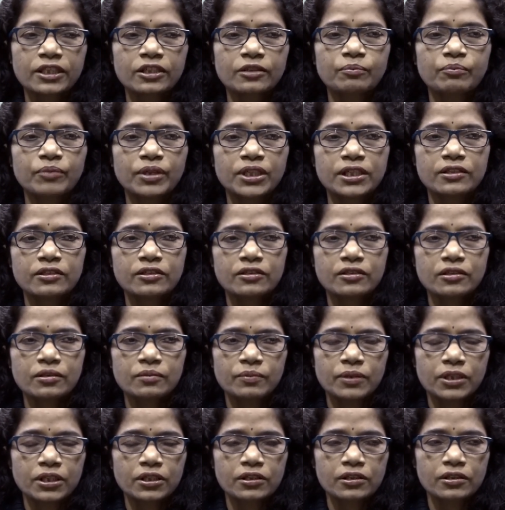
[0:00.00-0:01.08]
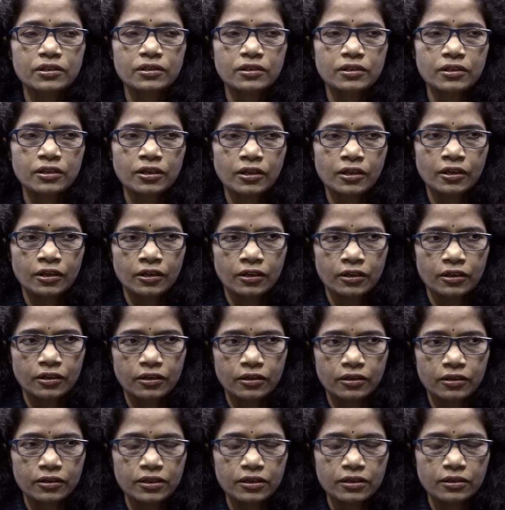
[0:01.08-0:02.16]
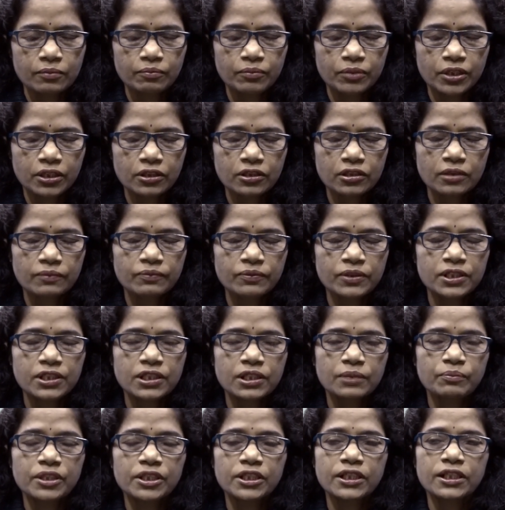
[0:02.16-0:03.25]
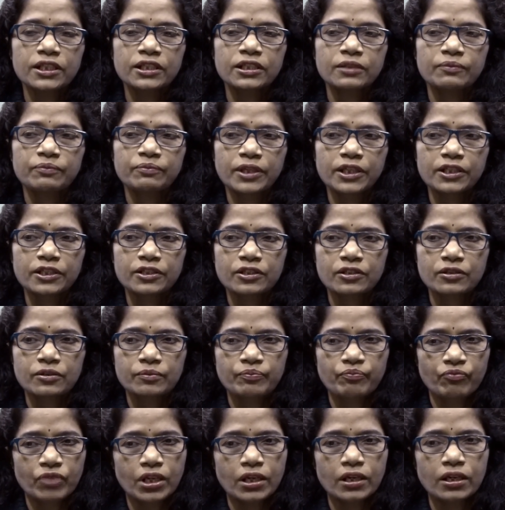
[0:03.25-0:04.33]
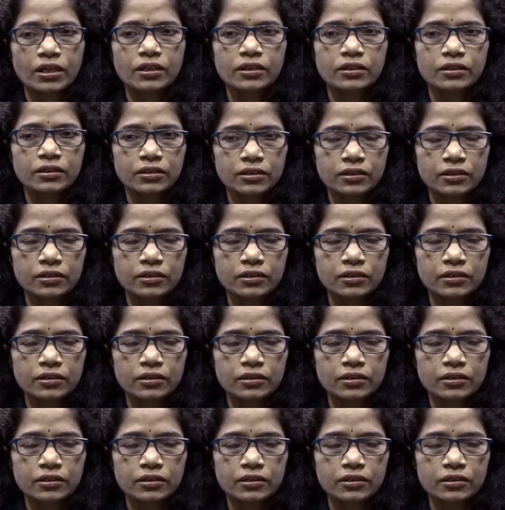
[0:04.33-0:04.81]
medicines, because of its immediate effects and